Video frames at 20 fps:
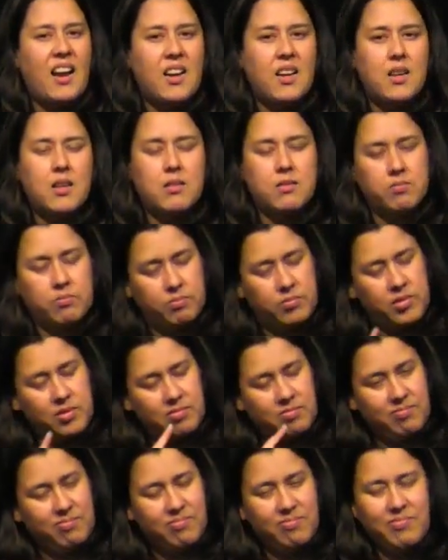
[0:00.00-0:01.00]
Go around, you
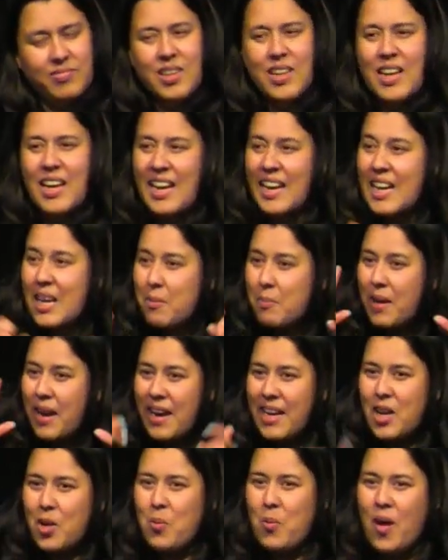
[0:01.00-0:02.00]
could see the dinosaur
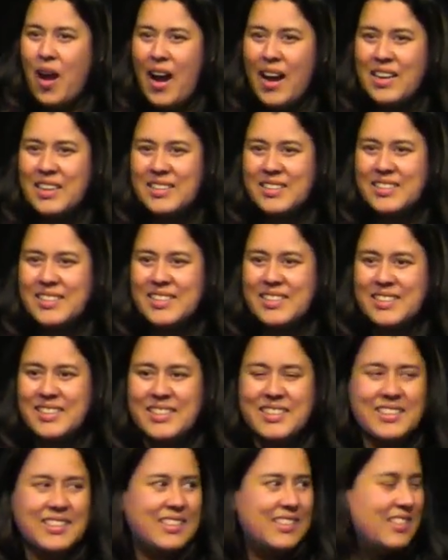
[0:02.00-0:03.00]
bones, and they're
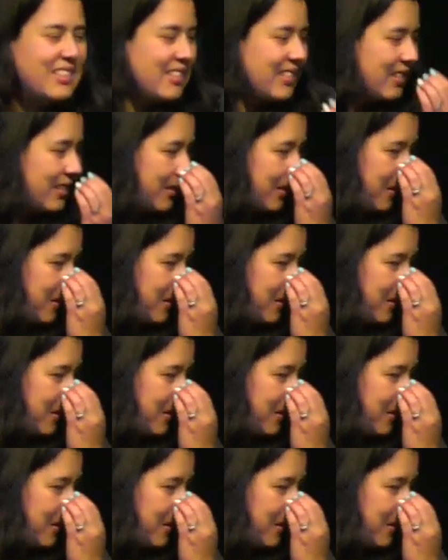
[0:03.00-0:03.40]
huge.